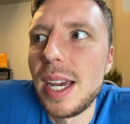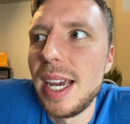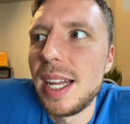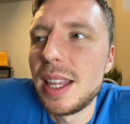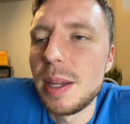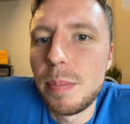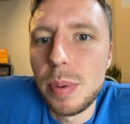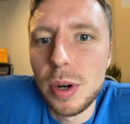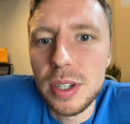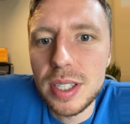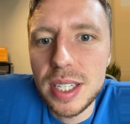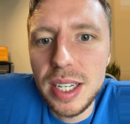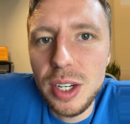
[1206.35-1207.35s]
And the
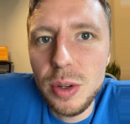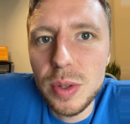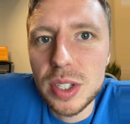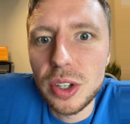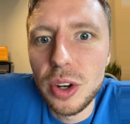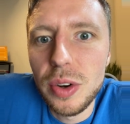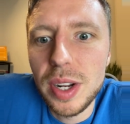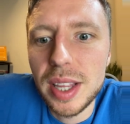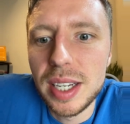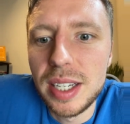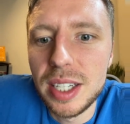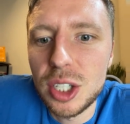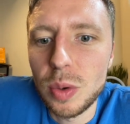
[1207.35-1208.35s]
person who was loading
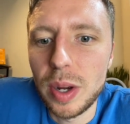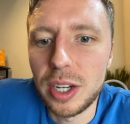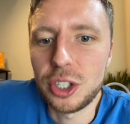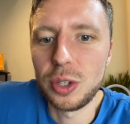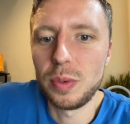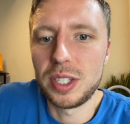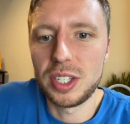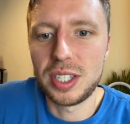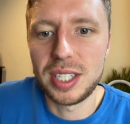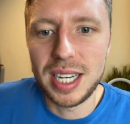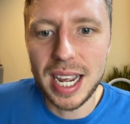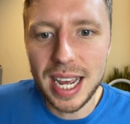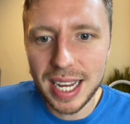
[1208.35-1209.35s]
the dishwasher was
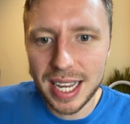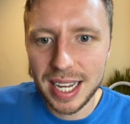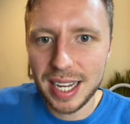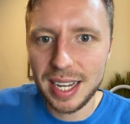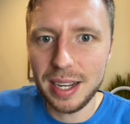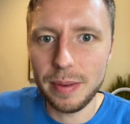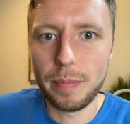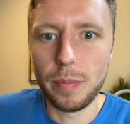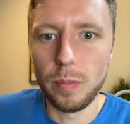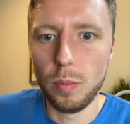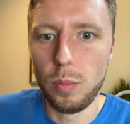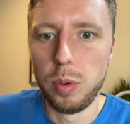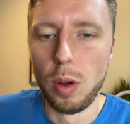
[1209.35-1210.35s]
just taking
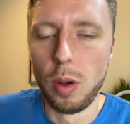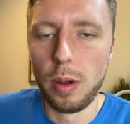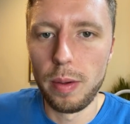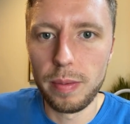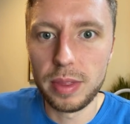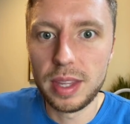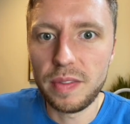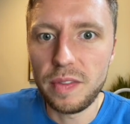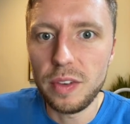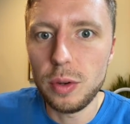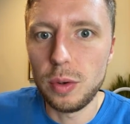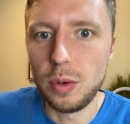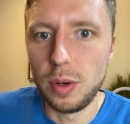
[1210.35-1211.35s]
the
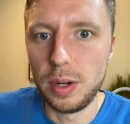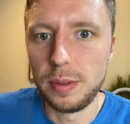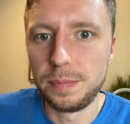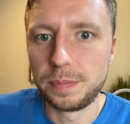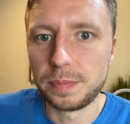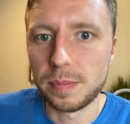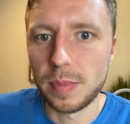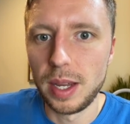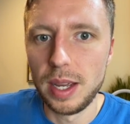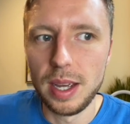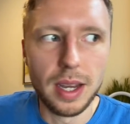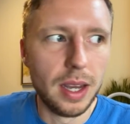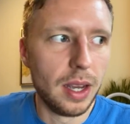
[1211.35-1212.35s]
food,
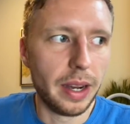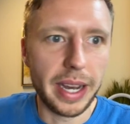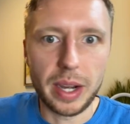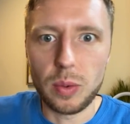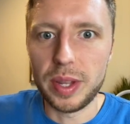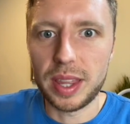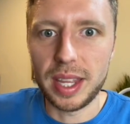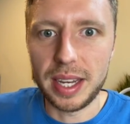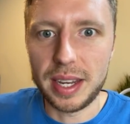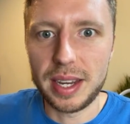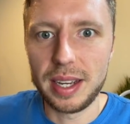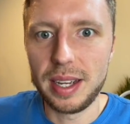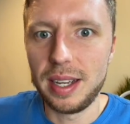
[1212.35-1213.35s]
like with
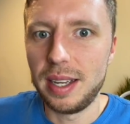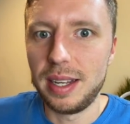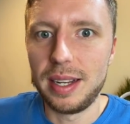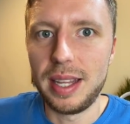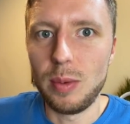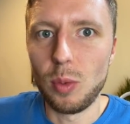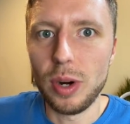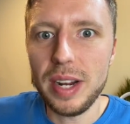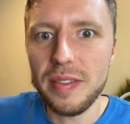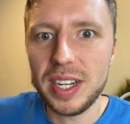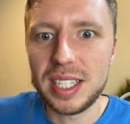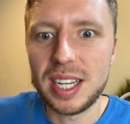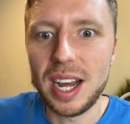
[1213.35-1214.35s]
like, they weren't
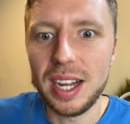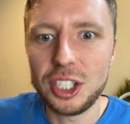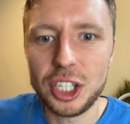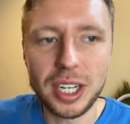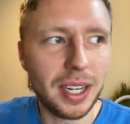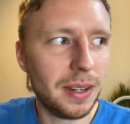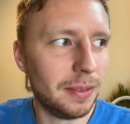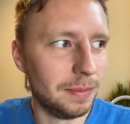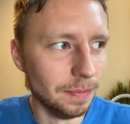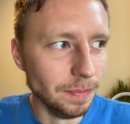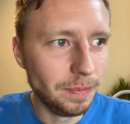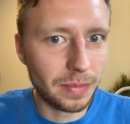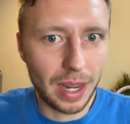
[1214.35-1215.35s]
even touching,
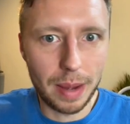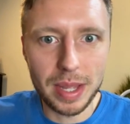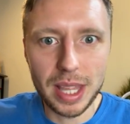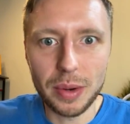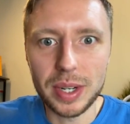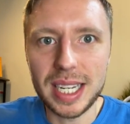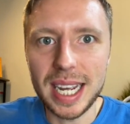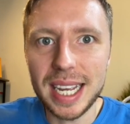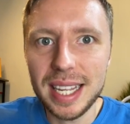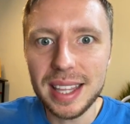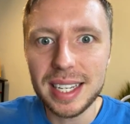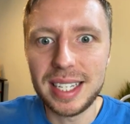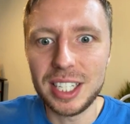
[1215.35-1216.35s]
I mean, they were
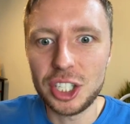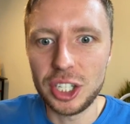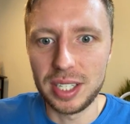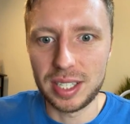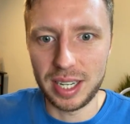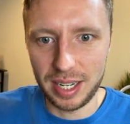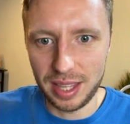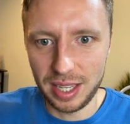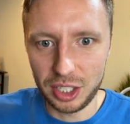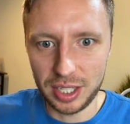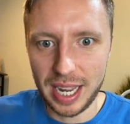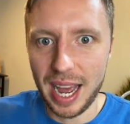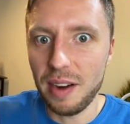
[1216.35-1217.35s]
taking the dishes like
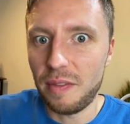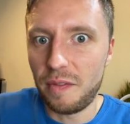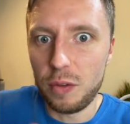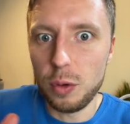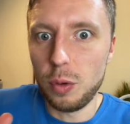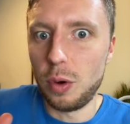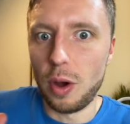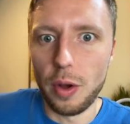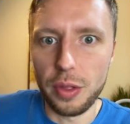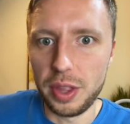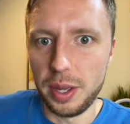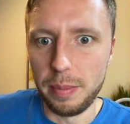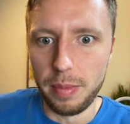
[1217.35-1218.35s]
that just had food
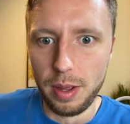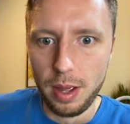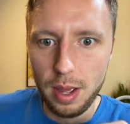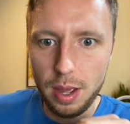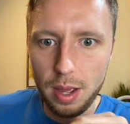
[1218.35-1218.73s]
on them,